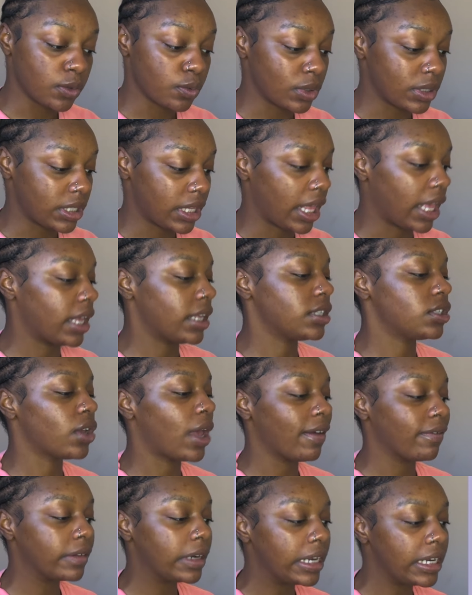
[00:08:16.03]
was this. So
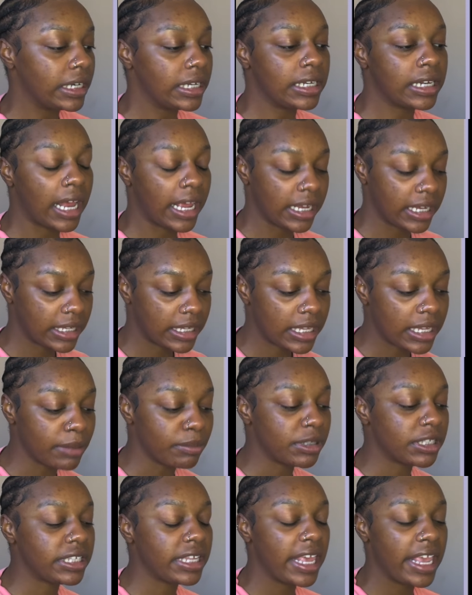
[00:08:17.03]
I've clearly like keep
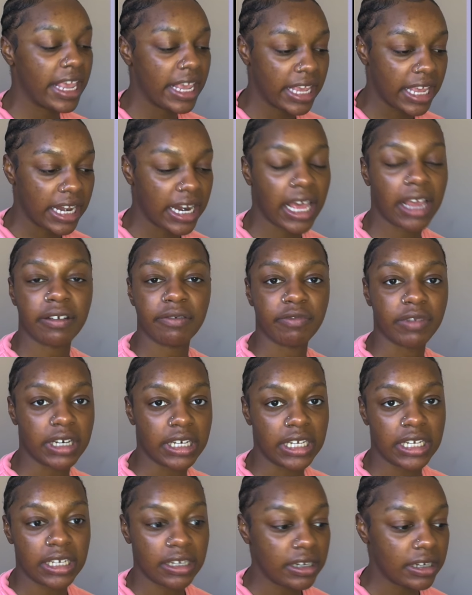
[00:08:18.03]
seeing it and I
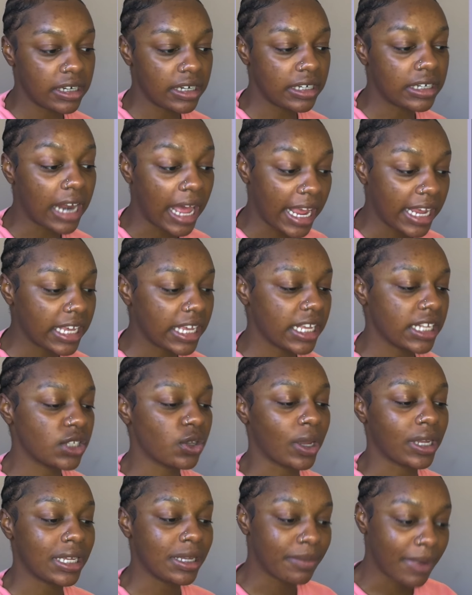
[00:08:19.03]
really like it, so
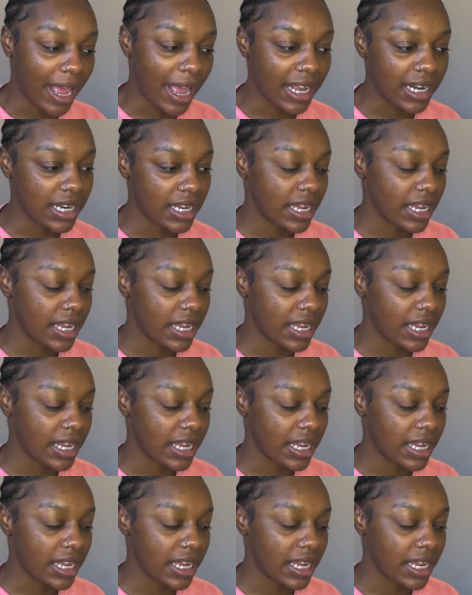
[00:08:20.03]
I keep adding